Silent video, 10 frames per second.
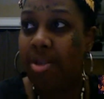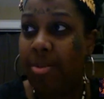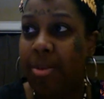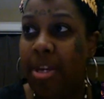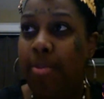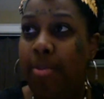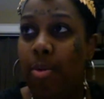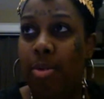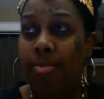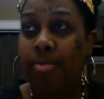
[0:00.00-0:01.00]
other
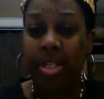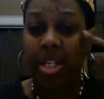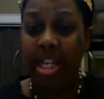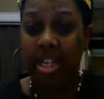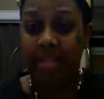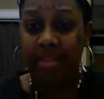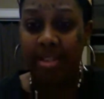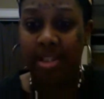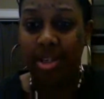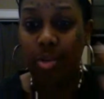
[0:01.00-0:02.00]
people's
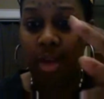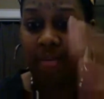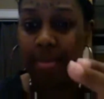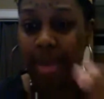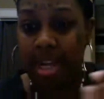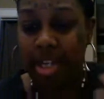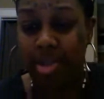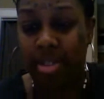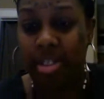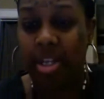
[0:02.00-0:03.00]
beliefs, you have
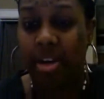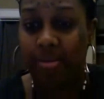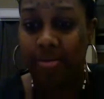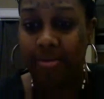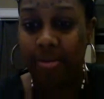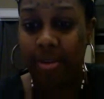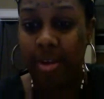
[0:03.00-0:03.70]
abandoned yourself.